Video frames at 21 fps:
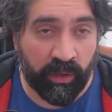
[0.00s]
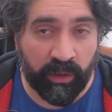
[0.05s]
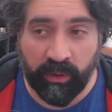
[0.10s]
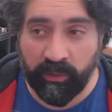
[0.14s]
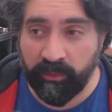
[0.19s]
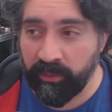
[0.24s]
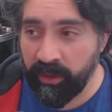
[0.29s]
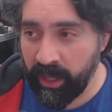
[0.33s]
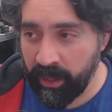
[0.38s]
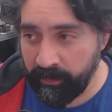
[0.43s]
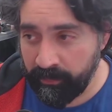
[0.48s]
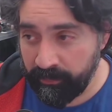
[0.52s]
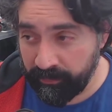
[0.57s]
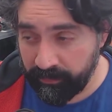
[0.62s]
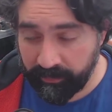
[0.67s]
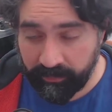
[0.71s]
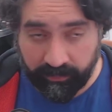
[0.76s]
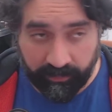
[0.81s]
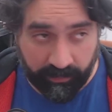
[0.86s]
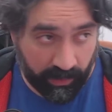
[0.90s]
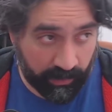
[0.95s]
of
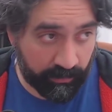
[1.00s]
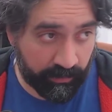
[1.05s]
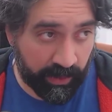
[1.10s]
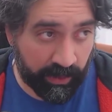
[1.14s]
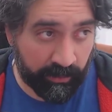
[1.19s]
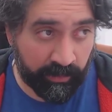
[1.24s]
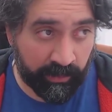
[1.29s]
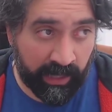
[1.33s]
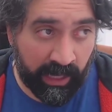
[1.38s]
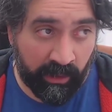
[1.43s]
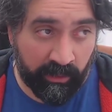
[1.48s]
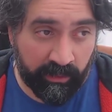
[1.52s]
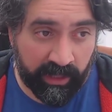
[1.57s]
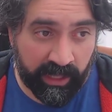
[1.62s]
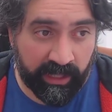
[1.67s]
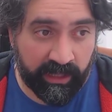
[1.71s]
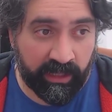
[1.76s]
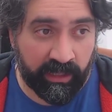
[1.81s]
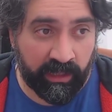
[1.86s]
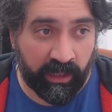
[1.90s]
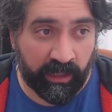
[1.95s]
people out
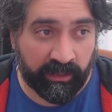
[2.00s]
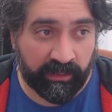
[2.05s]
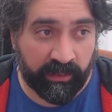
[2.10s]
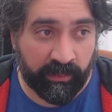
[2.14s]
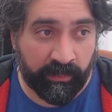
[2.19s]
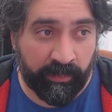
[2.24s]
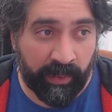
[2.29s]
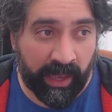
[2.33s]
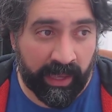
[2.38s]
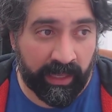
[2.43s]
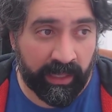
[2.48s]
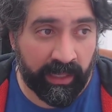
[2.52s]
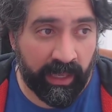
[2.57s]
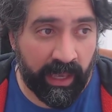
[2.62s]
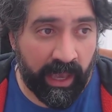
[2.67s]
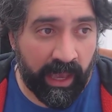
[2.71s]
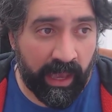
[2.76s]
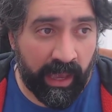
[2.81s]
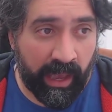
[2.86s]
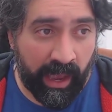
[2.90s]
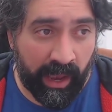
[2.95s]
there that like to pay
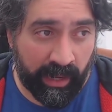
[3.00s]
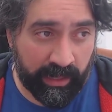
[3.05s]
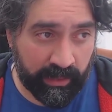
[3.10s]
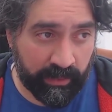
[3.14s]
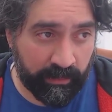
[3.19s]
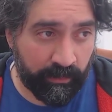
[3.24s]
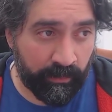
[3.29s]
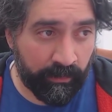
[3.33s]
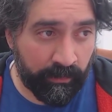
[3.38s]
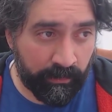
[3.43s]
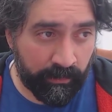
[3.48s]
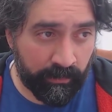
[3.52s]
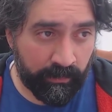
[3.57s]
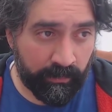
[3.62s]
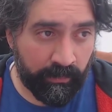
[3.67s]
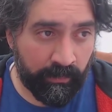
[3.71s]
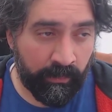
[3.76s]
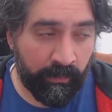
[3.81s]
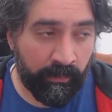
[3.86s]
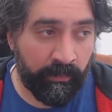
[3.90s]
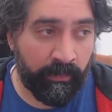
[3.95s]
and
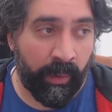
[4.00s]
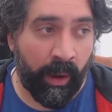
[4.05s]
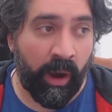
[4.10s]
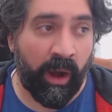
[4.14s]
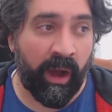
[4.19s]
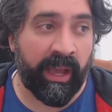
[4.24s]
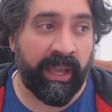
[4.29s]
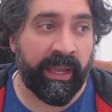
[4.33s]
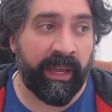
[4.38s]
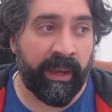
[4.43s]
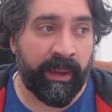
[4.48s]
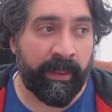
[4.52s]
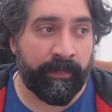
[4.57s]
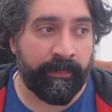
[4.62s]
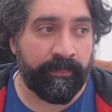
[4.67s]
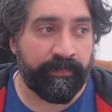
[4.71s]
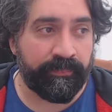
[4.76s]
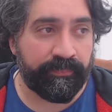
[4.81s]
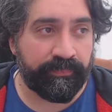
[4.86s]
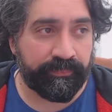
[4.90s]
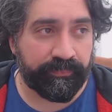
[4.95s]
buy
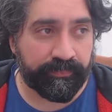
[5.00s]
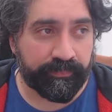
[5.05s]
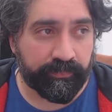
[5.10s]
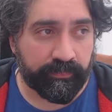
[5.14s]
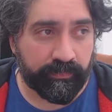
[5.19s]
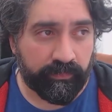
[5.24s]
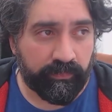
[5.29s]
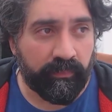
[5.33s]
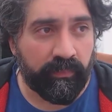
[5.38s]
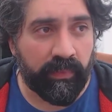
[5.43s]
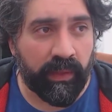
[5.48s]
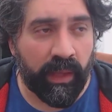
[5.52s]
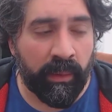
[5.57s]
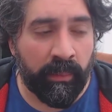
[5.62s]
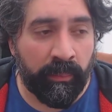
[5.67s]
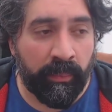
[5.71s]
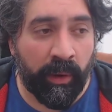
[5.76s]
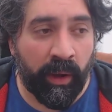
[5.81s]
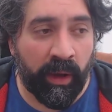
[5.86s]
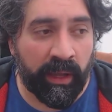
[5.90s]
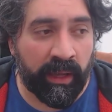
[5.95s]

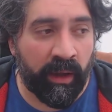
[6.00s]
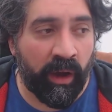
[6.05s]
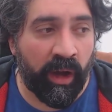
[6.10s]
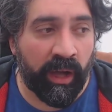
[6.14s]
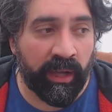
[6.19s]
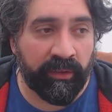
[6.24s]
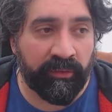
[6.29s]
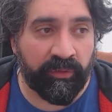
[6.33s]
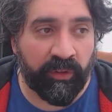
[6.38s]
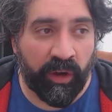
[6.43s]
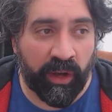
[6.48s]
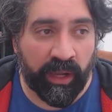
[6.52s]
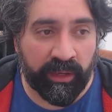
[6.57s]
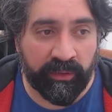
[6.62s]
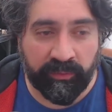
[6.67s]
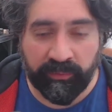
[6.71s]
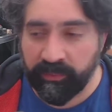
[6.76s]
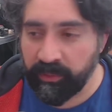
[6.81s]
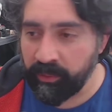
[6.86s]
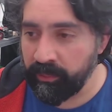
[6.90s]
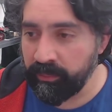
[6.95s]
hi-fi
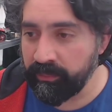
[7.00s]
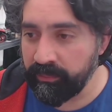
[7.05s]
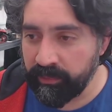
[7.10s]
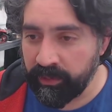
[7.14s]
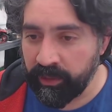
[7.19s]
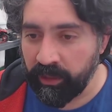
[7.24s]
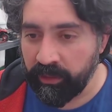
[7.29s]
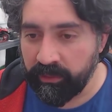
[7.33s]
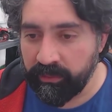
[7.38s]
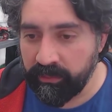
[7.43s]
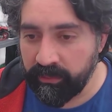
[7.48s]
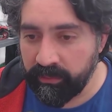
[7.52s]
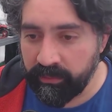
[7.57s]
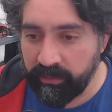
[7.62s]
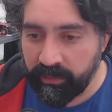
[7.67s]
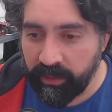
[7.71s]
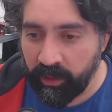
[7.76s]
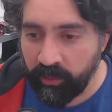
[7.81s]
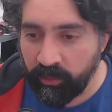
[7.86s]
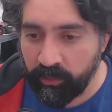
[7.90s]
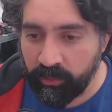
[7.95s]
from, you know,
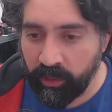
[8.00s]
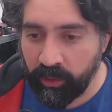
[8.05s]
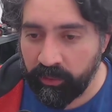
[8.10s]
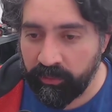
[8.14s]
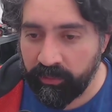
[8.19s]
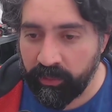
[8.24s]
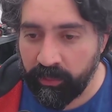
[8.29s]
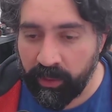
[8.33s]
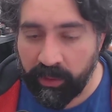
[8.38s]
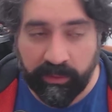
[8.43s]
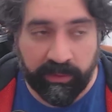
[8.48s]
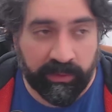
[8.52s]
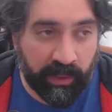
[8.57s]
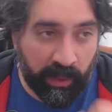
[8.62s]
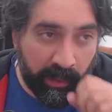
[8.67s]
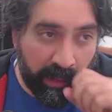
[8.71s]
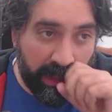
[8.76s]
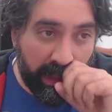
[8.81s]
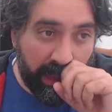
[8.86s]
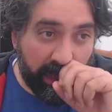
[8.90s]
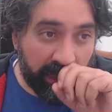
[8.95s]
all over the world.
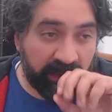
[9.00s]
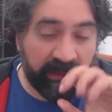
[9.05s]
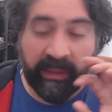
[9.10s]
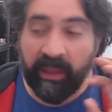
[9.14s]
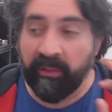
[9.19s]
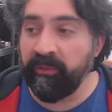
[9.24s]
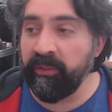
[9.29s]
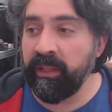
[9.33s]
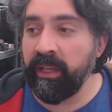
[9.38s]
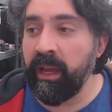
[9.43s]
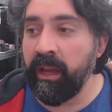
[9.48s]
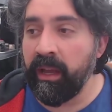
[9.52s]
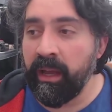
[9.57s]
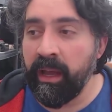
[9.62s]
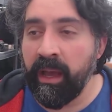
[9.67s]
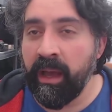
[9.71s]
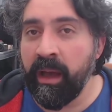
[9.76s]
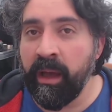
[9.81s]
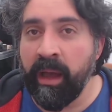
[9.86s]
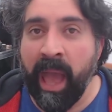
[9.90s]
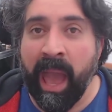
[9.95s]
So definitely
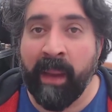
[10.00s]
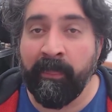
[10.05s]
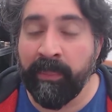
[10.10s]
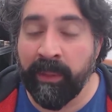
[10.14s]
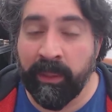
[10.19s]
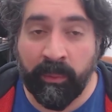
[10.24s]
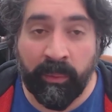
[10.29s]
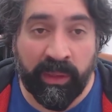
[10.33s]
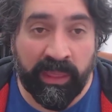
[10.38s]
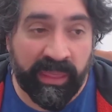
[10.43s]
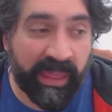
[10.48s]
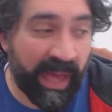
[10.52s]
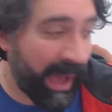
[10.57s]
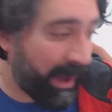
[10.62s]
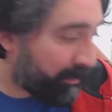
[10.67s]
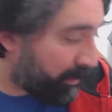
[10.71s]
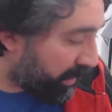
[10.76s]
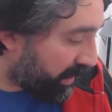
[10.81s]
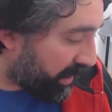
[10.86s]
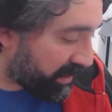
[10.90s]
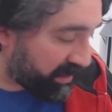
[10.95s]
happy with
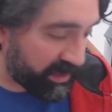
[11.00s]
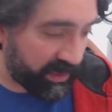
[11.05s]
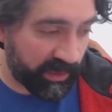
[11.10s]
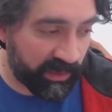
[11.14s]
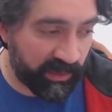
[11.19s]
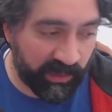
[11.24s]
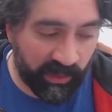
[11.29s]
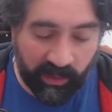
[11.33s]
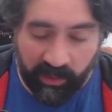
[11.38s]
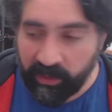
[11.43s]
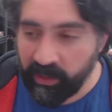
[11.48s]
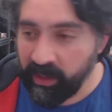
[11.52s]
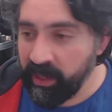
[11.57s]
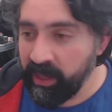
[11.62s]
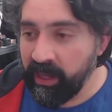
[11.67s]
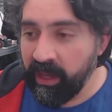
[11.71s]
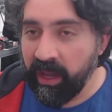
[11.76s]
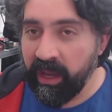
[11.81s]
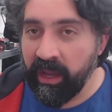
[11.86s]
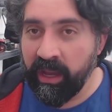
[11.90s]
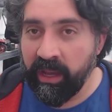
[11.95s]
that purchase. So
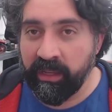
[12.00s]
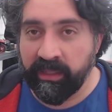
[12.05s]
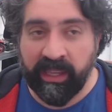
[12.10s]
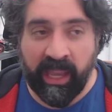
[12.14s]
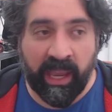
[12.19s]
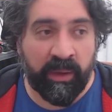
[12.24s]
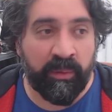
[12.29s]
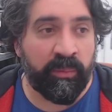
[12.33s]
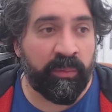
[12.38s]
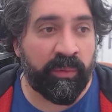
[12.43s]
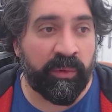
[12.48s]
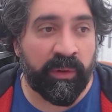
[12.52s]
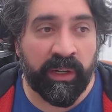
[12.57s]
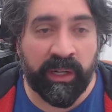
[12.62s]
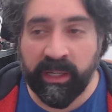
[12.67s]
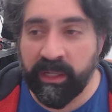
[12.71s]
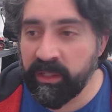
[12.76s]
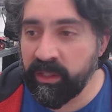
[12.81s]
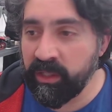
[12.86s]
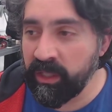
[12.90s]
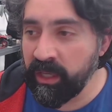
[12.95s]

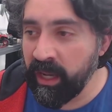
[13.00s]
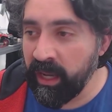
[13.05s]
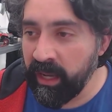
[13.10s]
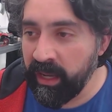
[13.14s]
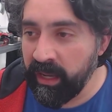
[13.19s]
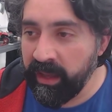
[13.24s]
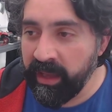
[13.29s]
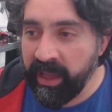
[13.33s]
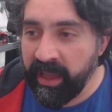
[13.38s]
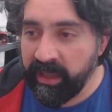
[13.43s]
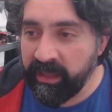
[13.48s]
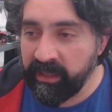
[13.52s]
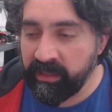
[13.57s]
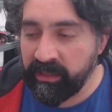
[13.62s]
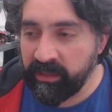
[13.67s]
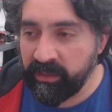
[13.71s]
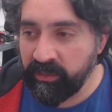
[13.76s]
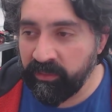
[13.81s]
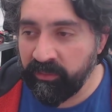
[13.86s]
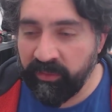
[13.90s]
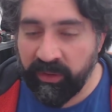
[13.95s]
Cambridge
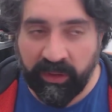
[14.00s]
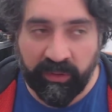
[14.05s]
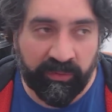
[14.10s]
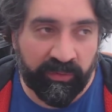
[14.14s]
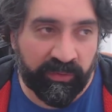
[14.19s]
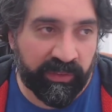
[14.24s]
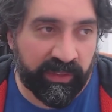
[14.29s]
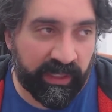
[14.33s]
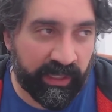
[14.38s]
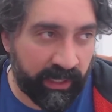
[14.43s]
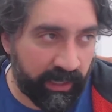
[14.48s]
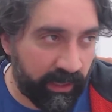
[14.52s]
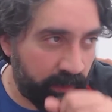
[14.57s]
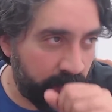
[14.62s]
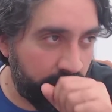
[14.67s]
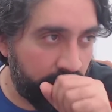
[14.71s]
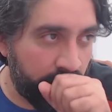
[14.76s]
S50